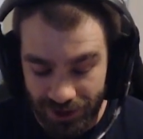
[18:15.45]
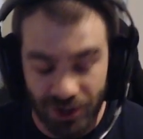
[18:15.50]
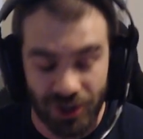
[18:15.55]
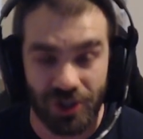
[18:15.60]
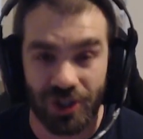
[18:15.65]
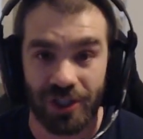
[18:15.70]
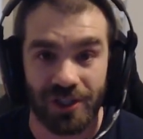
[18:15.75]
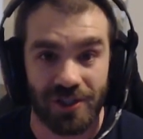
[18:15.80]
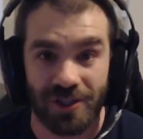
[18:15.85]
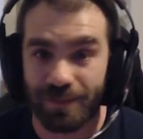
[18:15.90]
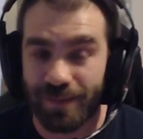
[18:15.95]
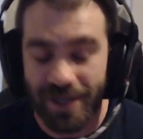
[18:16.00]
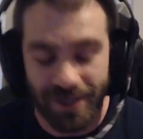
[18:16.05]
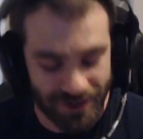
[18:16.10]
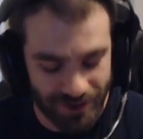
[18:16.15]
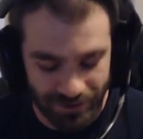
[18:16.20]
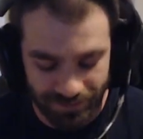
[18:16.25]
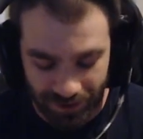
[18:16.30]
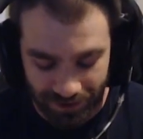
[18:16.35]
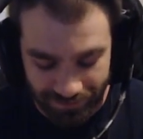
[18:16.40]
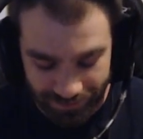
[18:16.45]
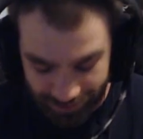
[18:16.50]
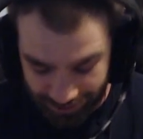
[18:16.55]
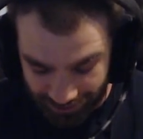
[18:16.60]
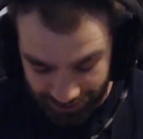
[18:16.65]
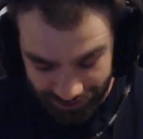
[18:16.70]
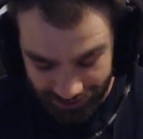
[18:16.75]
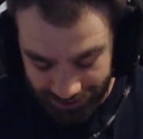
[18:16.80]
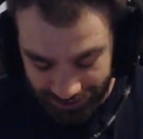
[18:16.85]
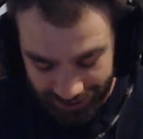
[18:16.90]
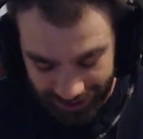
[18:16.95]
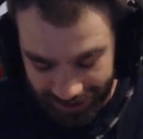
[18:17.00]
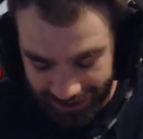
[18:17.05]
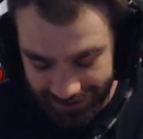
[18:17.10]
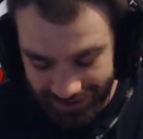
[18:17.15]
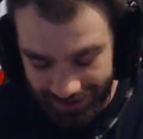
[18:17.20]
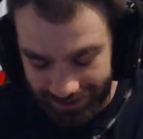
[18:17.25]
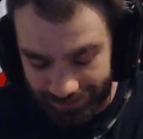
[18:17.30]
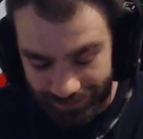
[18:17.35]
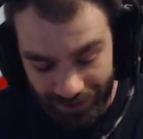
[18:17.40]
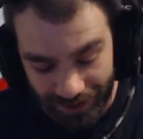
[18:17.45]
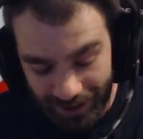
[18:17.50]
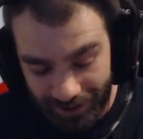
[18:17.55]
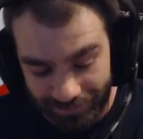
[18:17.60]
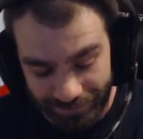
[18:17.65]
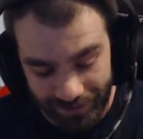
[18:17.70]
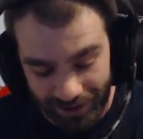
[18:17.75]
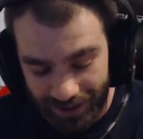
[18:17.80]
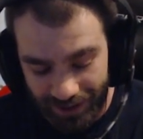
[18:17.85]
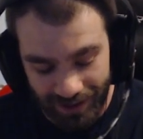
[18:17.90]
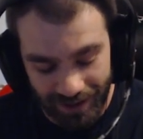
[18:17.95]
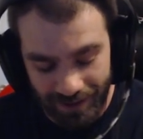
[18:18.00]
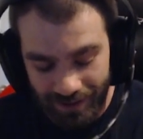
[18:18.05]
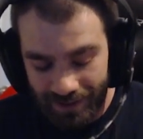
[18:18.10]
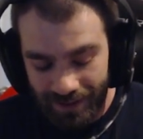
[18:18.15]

shit speech you've ever heard in your goddamn life. I